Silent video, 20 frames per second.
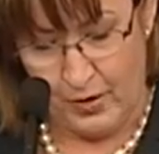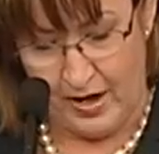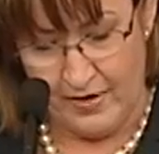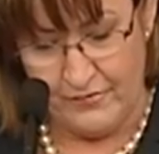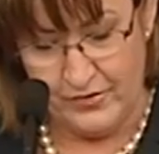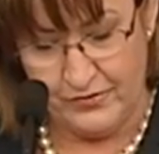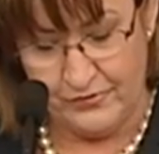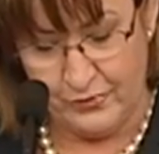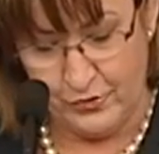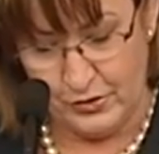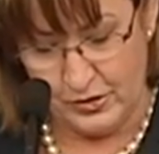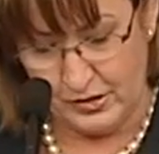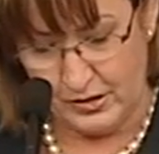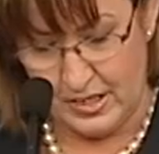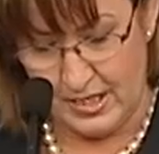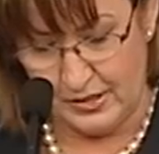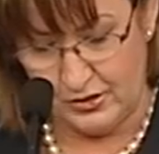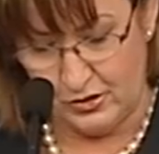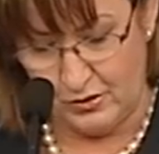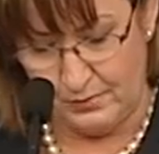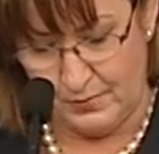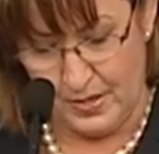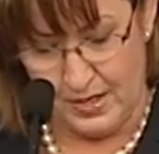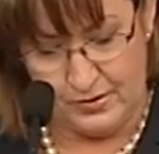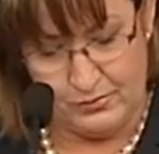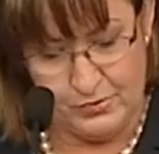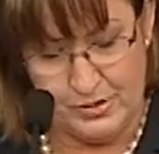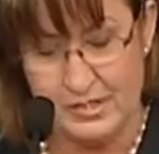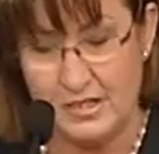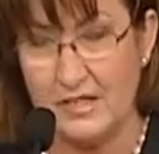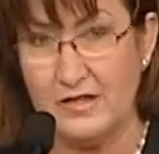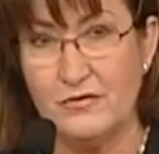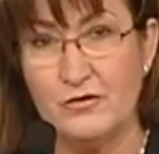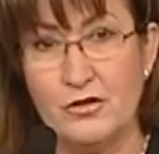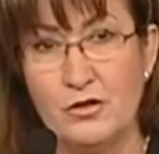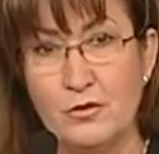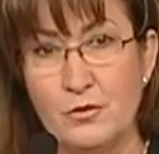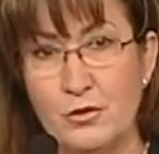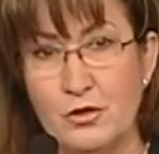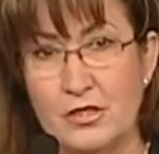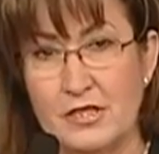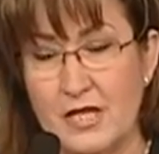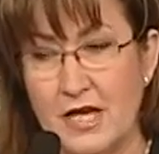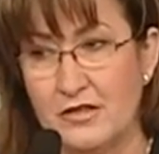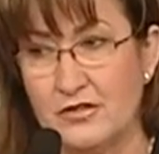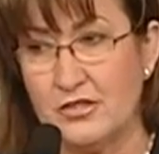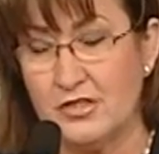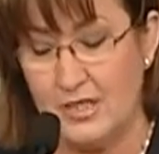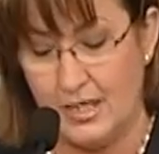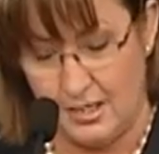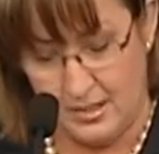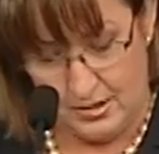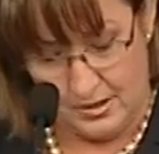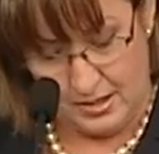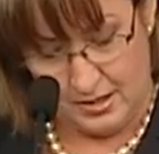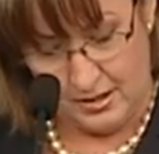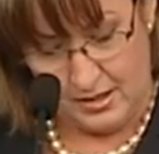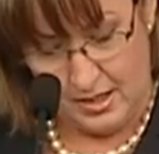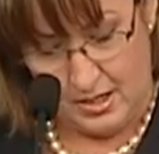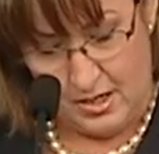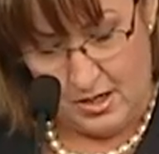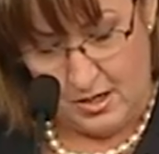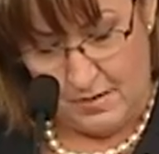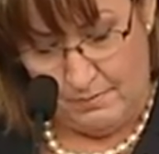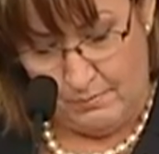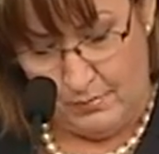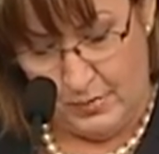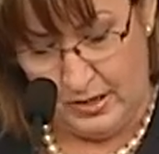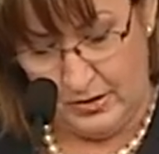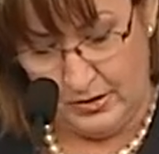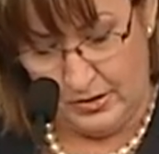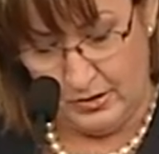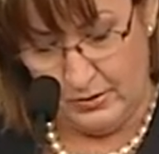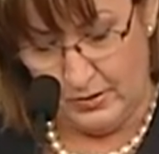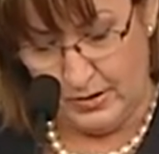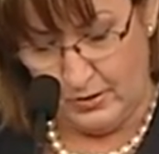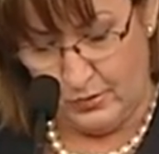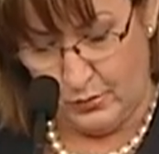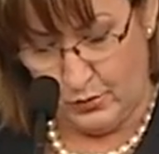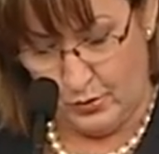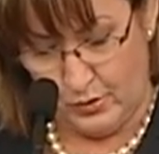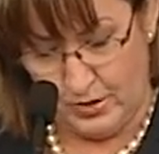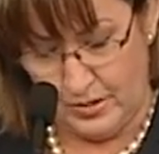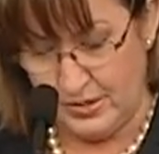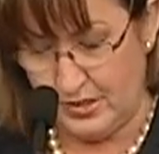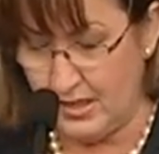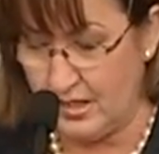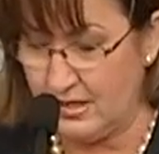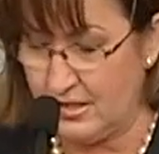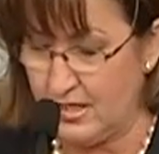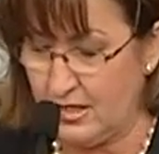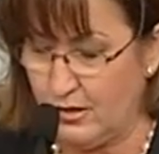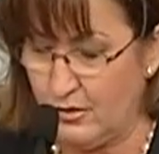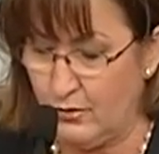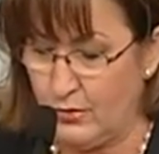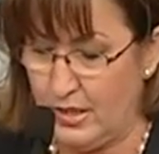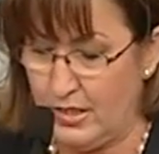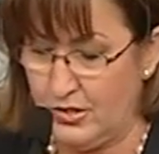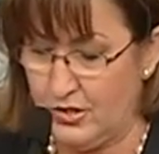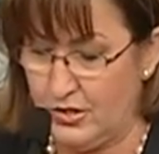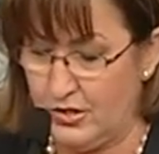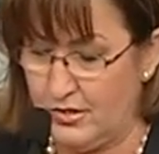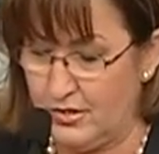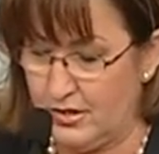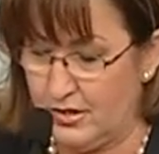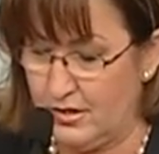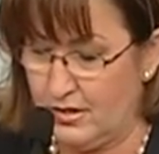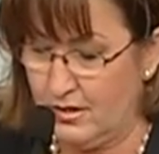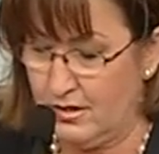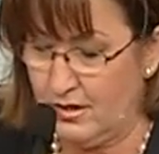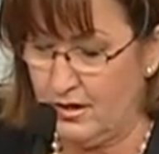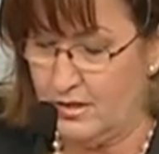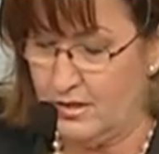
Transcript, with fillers: Private First Class Obod received numerous outstanding military awards and decorations.